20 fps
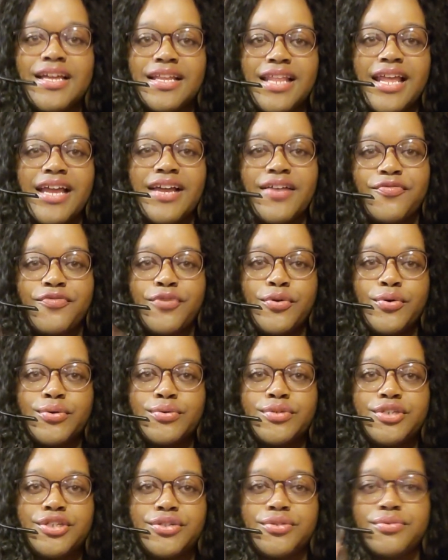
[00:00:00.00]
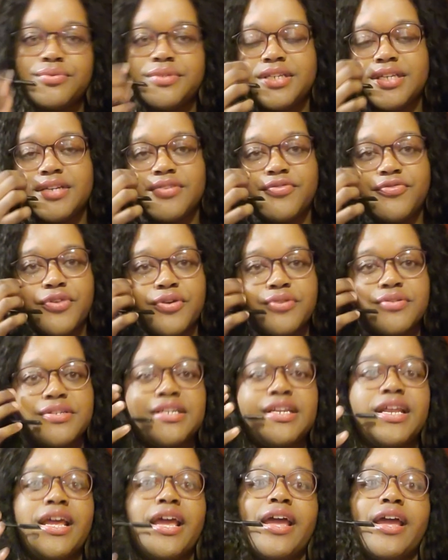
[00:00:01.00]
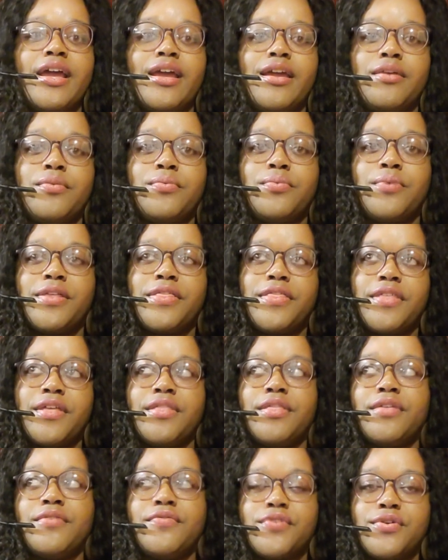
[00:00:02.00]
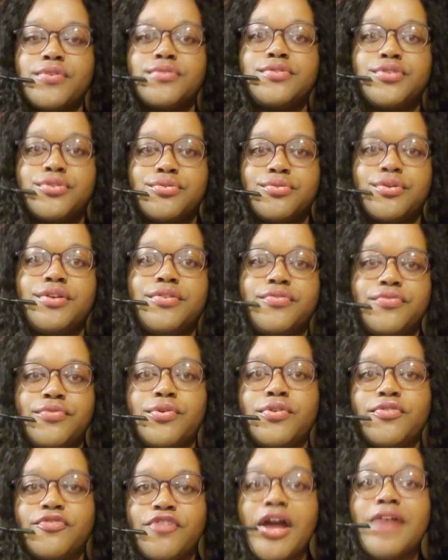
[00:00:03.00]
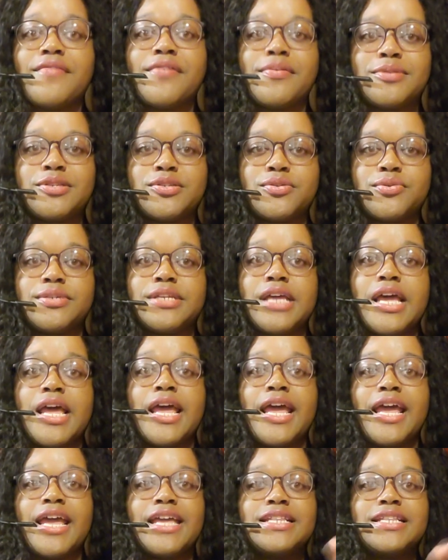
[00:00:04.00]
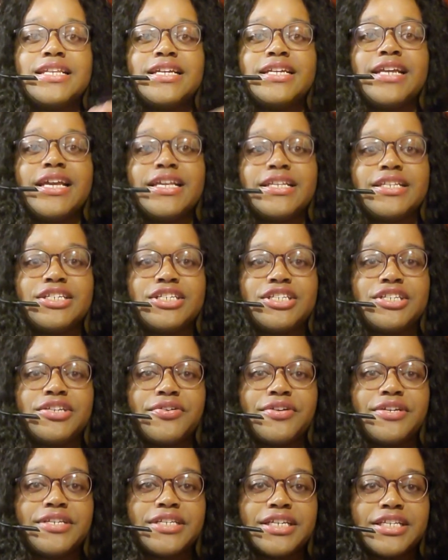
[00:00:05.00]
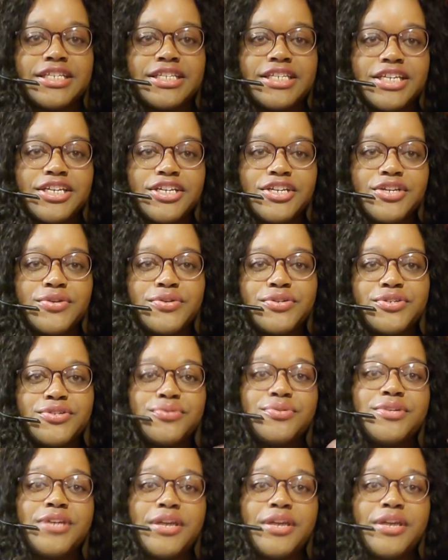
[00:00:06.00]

like photo shoots and first day within the first three, four, five episodes. And then as this series continues, you